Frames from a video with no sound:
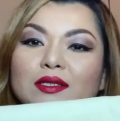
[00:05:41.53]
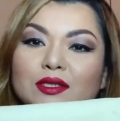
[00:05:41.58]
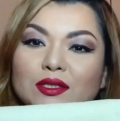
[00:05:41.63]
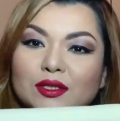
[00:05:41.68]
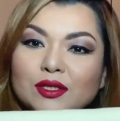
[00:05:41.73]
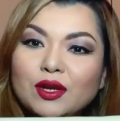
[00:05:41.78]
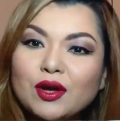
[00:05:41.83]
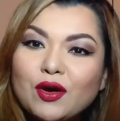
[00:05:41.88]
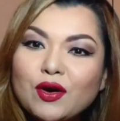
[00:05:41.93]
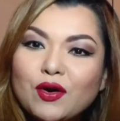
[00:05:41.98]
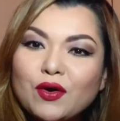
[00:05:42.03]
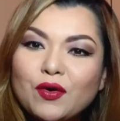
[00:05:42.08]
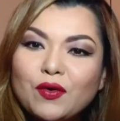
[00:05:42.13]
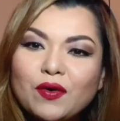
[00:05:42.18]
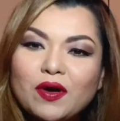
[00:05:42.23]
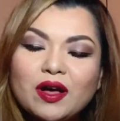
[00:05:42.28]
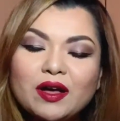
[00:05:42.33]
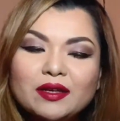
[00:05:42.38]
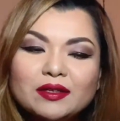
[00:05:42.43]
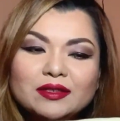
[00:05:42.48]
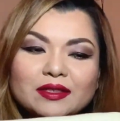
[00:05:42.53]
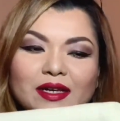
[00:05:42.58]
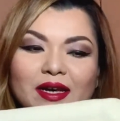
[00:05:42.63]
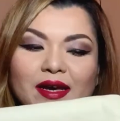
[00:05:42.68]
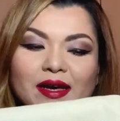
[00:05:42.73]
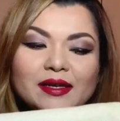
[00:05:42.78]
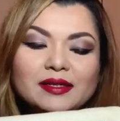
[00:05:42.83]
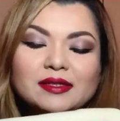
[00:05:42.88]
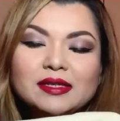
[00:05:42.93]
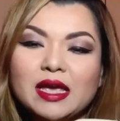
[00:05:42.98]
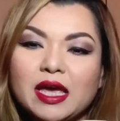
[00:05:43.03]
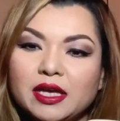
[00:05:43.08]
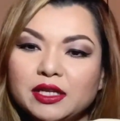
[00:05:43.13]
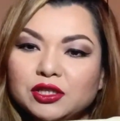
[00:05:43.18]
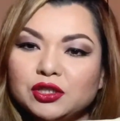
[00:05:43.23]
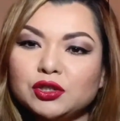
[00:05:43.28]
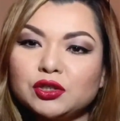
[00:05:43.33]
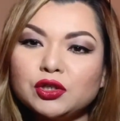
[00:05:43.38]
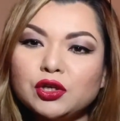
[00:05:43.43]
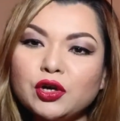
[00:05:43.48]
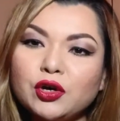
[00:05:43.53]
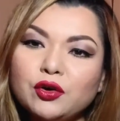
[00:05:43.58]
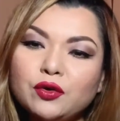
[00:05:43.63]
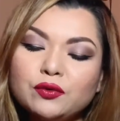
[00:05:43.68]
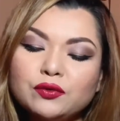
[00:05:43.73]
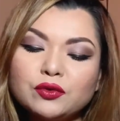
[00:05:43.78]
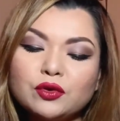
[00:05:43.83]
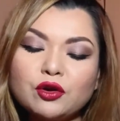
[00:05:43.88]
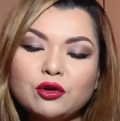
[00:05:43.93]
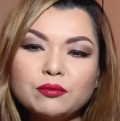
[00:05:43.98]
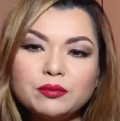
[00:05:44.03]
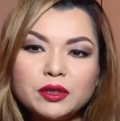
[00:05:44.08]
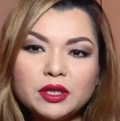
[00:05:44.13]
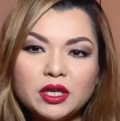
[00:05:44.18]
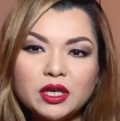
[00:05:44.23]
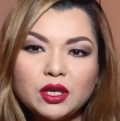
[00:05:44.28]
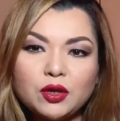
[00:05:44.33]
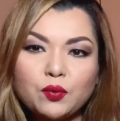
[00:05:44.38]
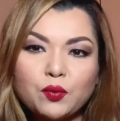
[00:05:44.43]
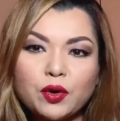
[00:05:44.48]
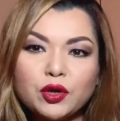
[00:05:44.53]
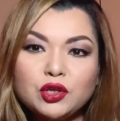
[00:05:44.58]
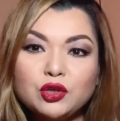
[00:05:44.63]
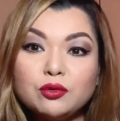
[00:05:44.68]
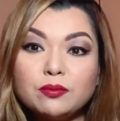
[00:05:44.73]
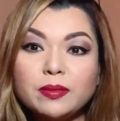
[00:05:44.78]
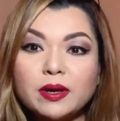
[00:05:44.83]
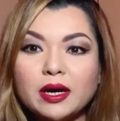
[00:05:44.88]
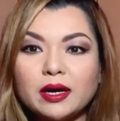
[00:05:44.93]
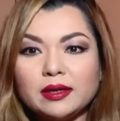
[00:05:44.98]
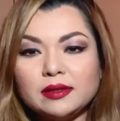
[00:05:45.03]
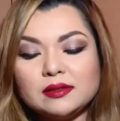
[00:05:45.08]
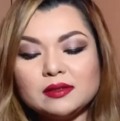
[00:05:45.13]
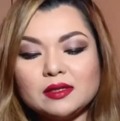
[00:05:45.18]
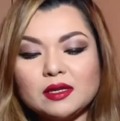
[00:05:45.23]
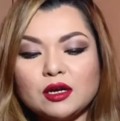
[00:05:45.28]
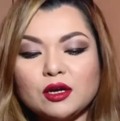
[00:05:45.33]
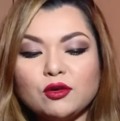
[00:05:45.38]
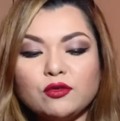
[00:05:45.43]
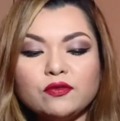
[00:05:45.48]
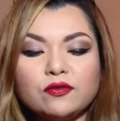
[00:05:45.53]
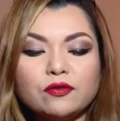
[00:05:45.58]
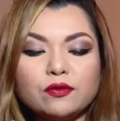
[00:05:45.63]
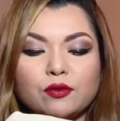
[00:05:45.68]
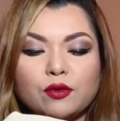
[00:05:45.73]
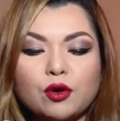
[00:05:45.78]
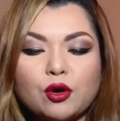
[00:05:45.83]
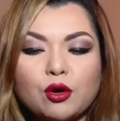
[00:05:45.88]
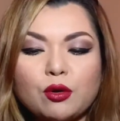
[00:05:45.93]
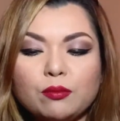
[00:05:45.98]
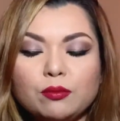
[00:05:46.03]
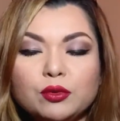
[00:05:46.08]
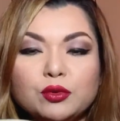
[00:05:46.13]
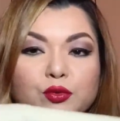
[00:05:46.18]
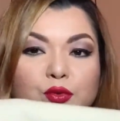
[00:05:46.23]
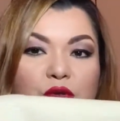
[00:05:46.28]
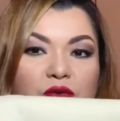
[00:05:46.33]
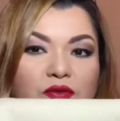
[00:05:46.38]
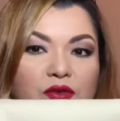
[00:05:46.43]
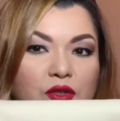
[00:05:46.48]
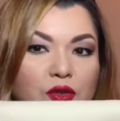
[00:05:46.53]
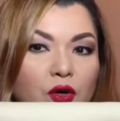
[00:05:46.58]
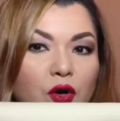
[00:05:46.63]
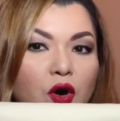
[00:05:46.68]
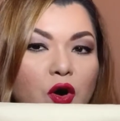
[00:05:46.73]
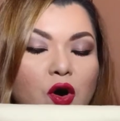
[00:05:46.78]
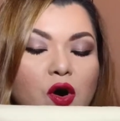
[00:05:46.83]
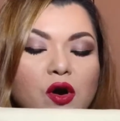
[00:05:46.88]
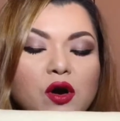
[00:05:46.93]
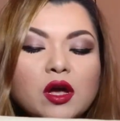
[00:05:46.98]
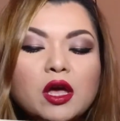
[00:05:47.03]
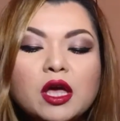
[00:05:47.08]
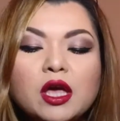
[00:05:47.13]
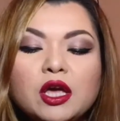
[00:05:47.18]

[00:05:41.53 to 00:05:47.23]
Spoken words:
So guys, as you know, normally when you buy stuff from Louis Vuitton,